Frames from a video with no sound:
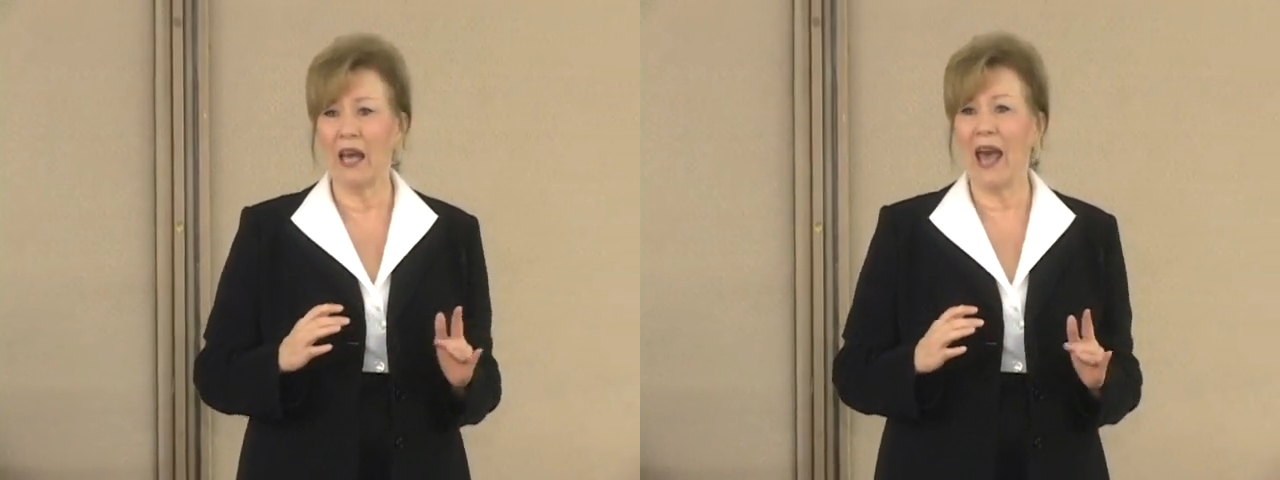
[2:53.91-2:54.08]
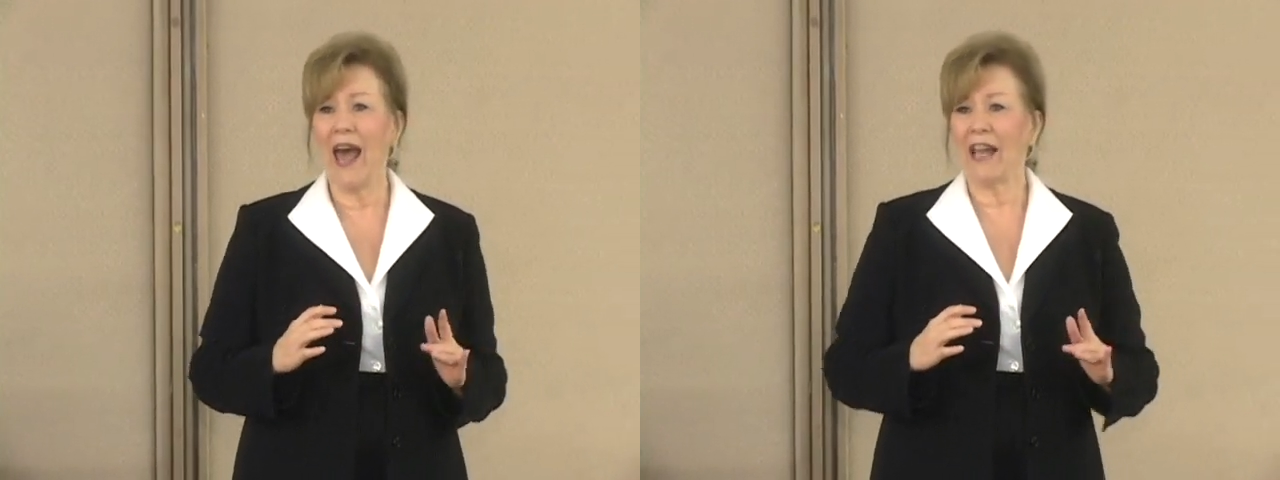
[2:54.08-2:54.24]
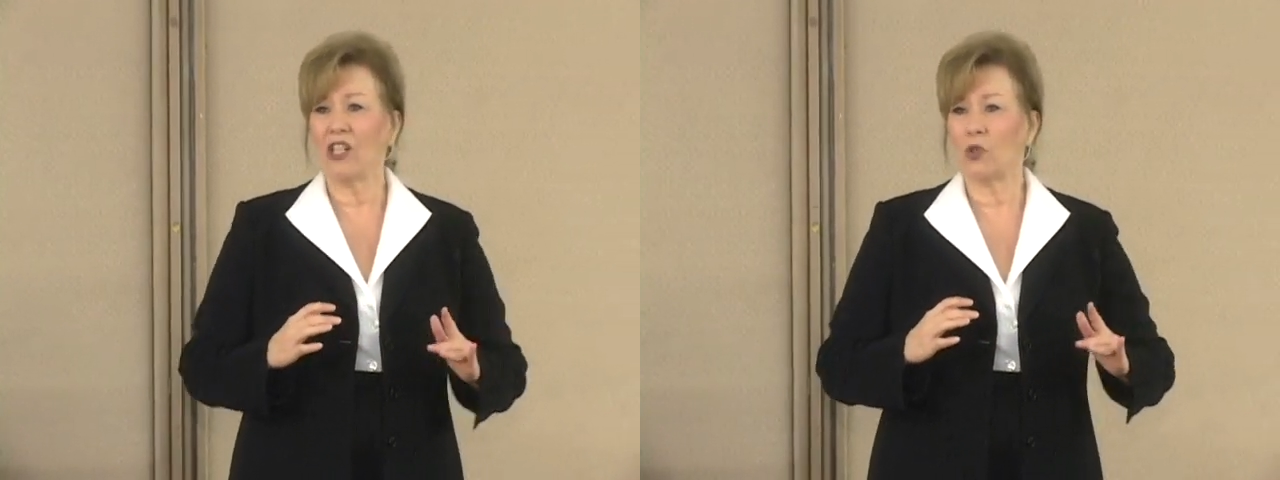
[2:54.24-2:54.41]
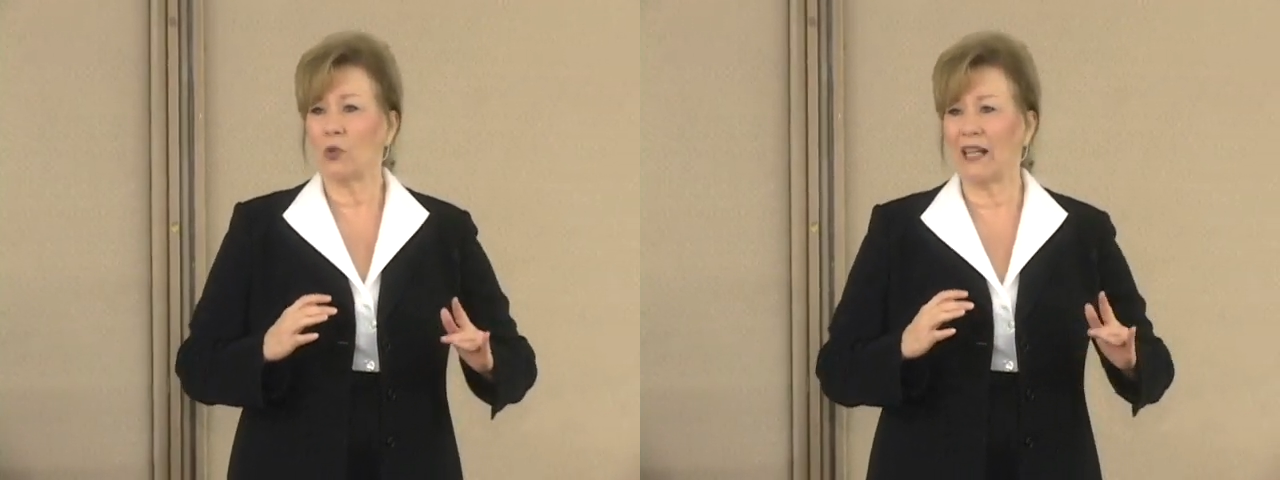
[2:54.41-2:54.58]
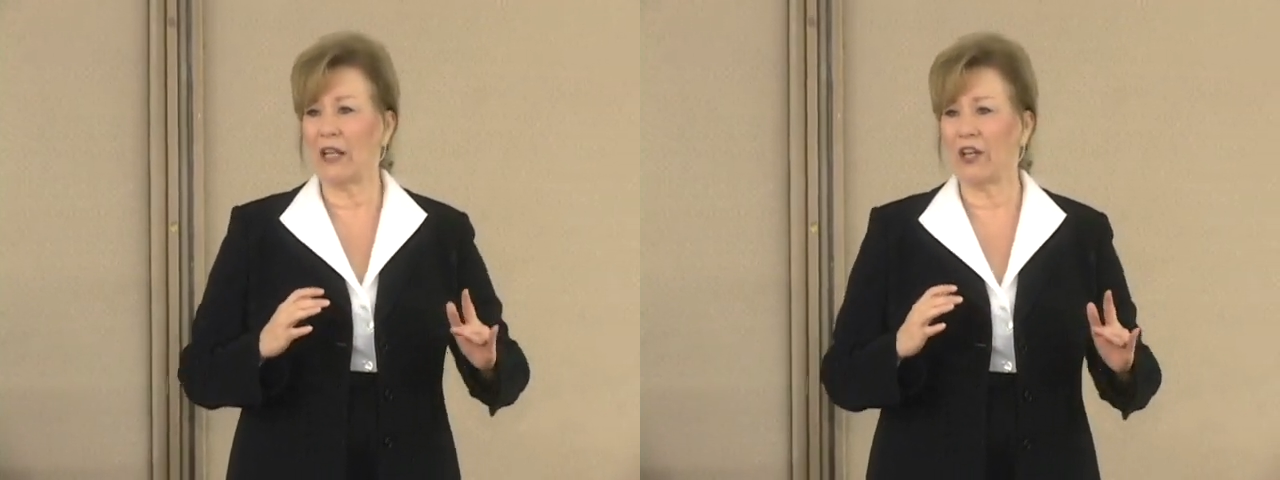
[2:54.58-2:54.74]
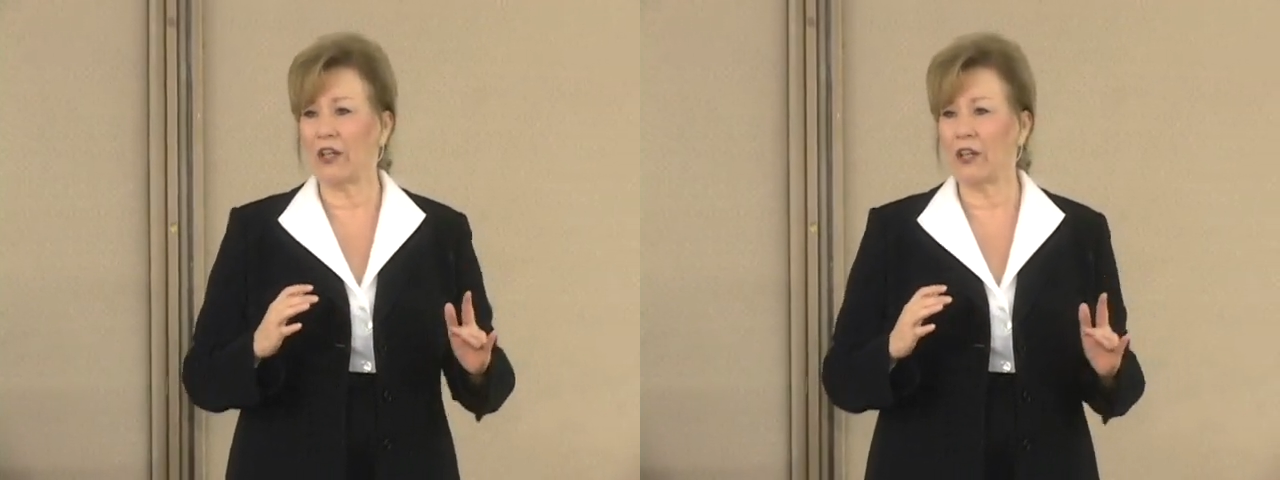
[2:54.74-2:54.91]
actually
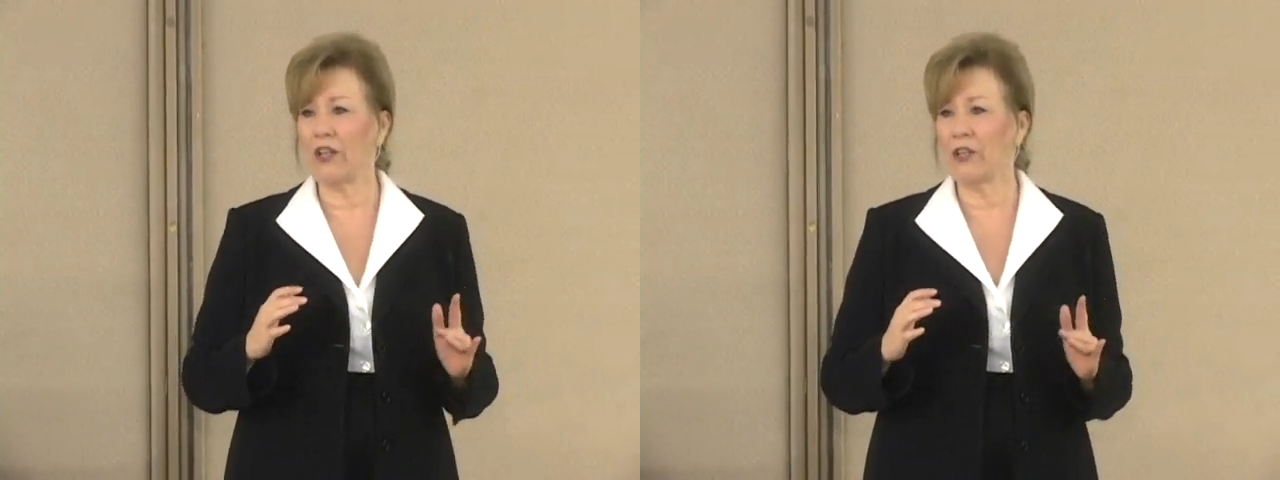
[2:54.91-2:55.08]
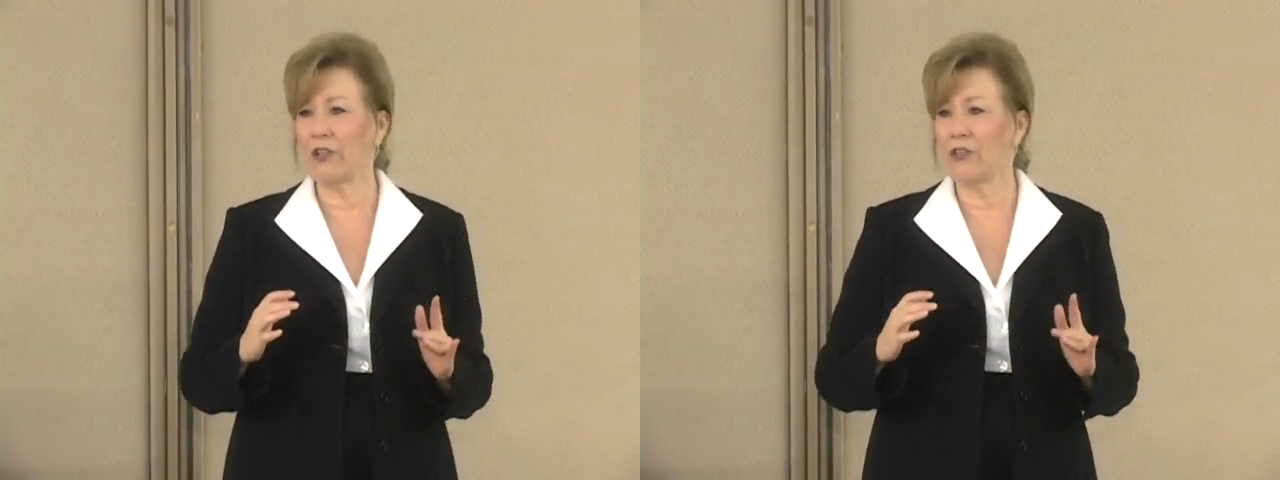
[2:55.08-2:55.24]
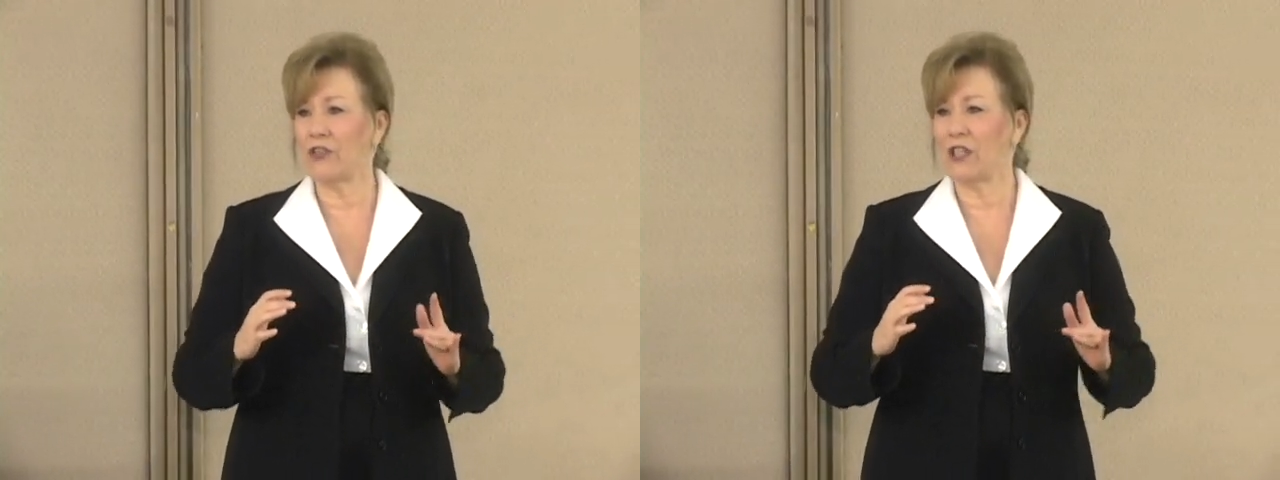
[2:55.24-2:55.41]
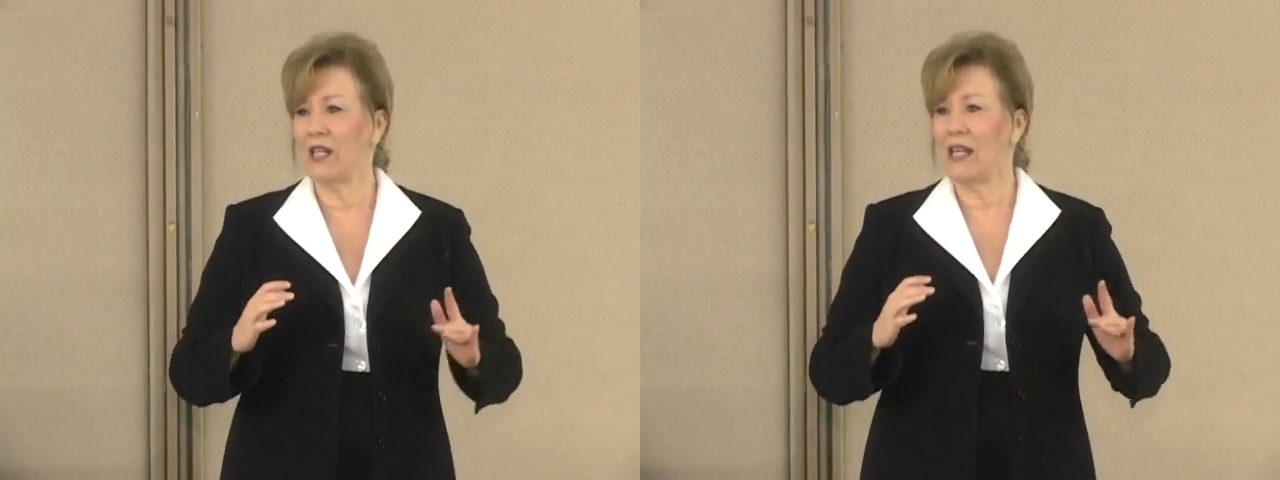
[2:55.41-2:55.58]
occurs.